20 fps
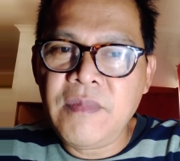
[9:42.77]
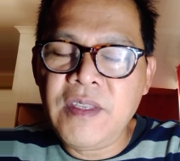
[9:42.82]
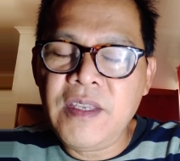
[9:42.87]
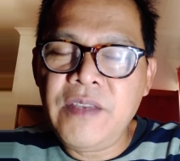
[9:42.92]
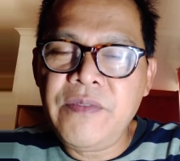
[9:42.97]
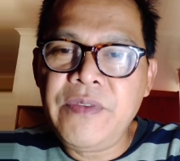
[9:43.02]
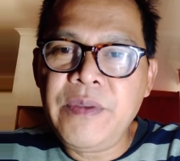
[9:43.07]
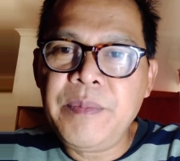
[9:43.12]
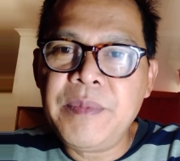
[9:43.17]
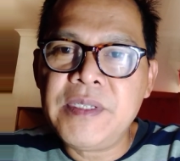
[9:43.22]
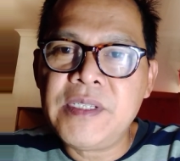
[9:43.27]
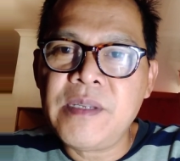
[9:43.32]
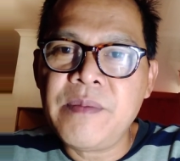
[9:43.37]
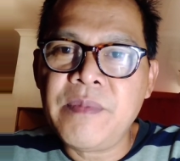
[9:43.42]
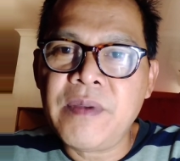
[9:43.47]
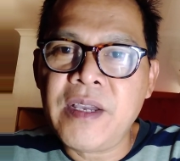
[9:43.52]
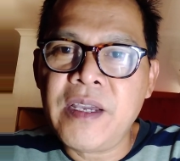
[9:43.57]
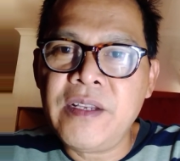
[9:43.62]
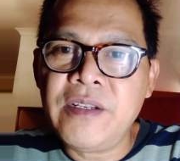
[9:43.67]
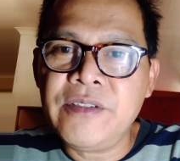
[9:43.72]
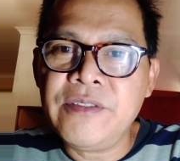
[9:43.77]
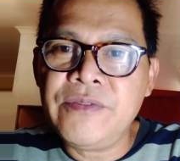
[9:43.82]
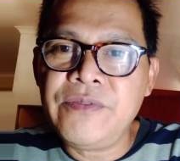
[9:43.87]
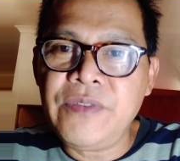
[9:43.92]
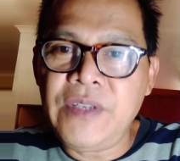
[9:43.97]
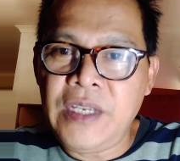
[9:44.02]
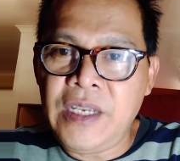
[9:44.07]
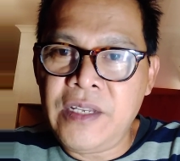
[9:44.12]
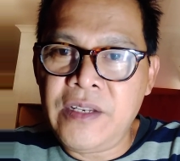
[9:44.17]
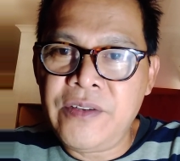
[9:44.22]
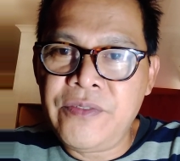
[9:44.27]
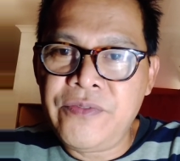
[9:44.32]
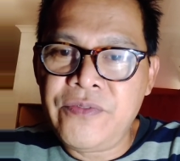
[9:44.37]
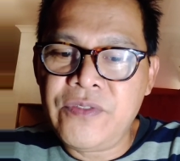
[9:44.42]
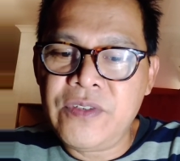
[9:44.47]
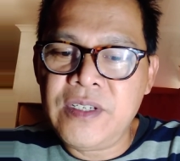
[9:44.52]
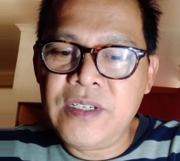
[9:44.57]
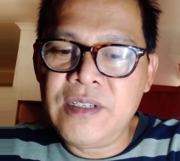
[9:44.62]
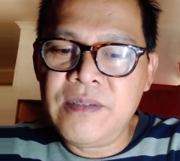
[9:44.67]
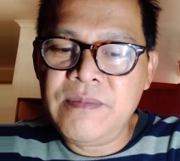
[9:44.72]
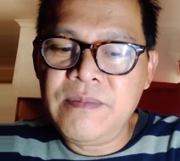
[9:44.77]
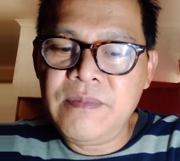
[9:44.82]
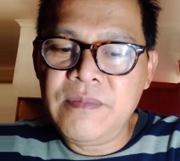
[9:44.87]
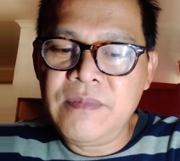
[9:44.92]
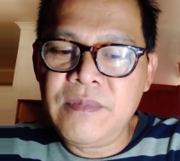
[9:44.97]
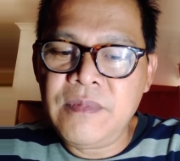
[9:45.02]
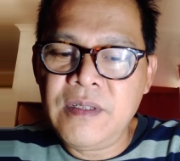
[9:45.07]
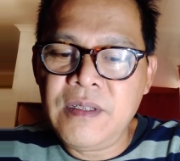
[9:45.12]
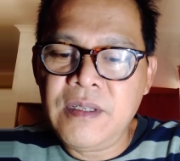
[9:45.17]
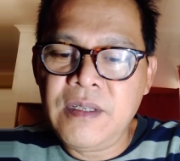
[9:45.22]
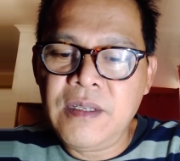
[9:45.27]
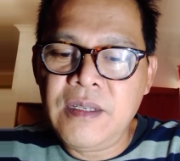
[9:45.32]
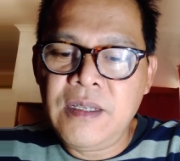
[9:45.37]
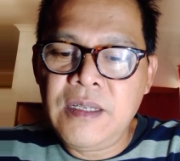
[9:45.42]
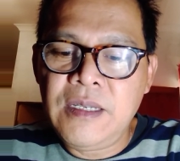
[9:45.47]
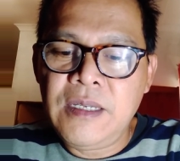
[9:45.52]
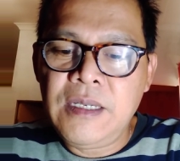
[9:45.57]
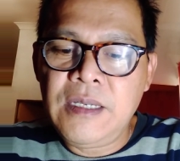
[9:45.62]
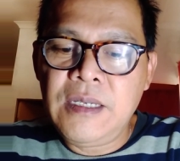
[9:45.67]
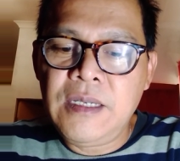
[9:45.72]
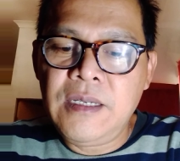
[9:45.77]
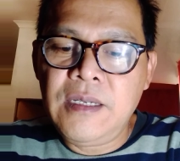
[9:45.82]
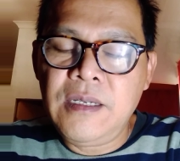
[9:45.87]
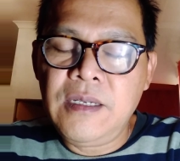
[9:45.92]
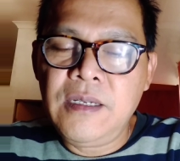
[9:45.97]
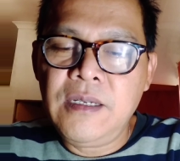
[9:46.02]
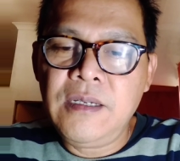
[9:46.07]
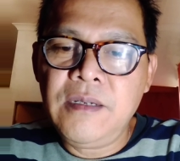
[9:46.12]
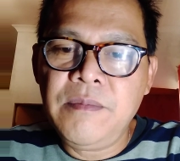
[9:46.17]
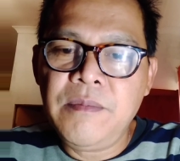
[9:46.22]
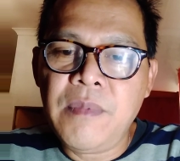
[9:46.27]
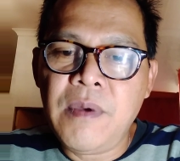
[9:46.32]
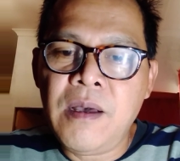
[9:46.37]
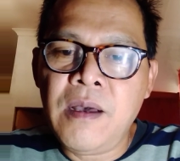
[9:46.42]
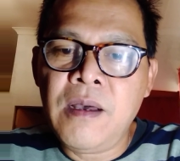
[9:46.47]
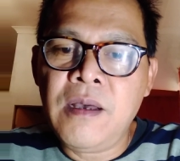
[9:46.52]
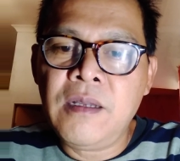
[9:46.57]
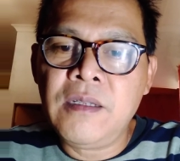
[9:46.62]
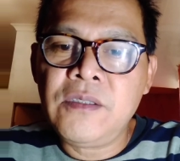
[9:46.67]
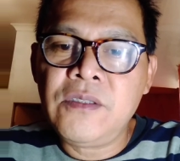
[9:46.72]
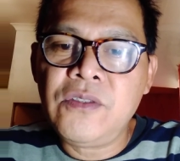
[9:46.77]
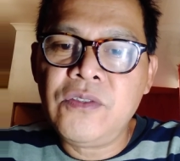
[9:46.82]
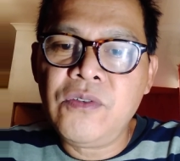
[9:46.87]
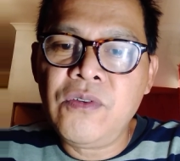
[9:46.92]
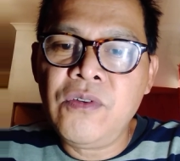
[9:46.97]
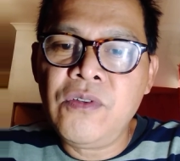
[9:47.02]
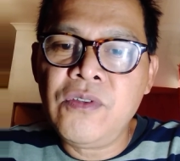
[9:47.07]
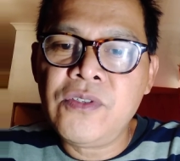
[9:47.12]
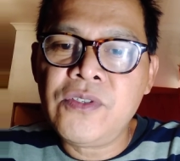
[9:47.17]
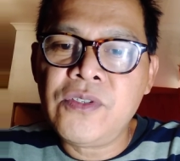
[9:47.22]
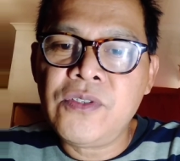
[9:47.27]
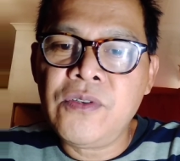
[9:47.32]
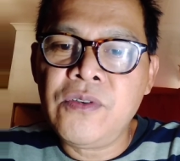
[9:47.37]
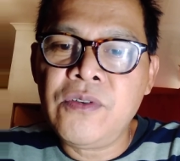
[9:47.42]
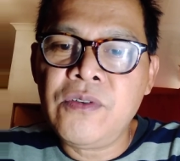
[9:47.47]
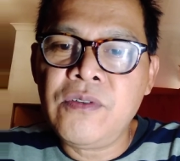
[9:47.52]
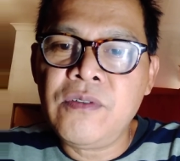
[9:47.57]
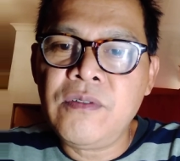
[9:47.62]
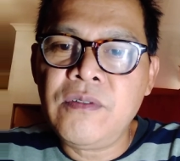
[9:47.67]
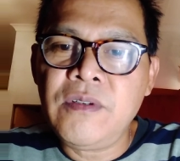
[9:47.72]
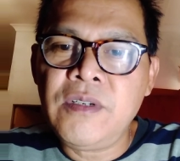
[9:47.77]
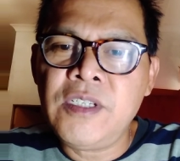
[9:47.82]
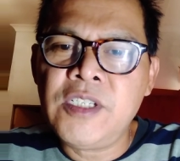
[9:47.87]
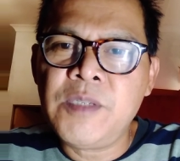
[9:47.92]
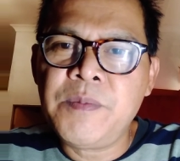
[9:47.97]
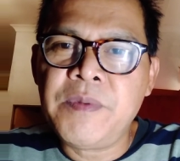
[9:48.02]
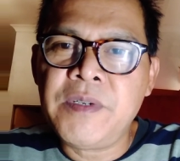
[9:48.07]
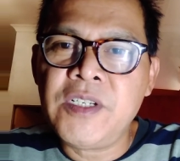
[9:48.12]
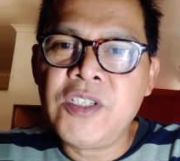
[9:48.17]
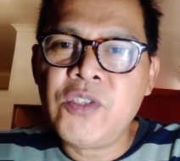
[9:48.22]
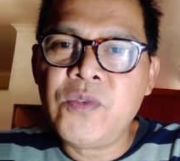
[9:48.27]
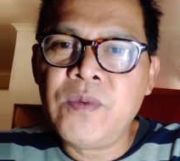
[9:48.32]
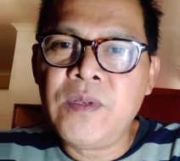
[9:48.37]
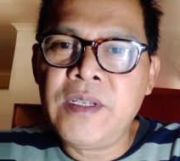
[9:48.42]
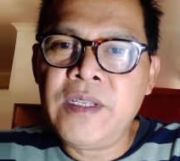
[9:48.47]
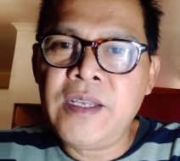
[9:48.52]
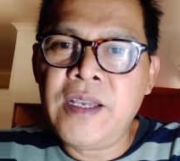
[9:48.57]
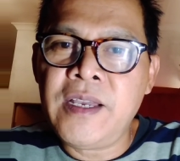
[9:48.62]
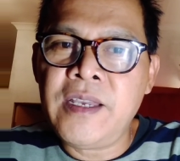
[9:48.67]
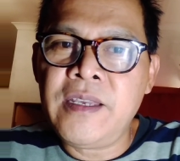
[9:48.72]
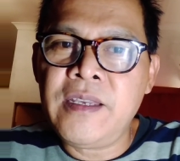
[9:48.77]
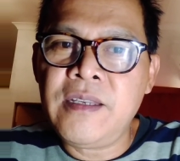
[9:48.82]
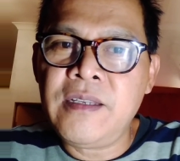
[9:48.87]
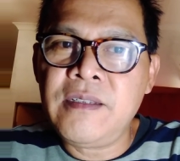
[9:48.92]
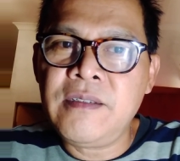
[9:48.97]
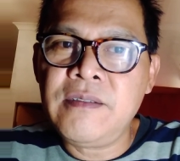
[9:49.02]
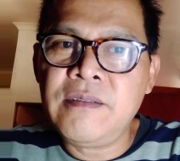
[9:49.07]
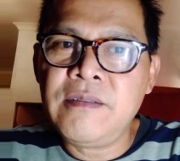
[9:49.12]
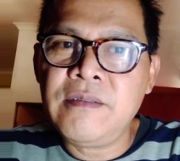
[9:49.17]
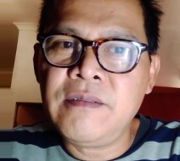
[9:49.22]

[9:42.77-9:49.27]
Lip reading: giving me some kind of inner freedom, but also spiritually I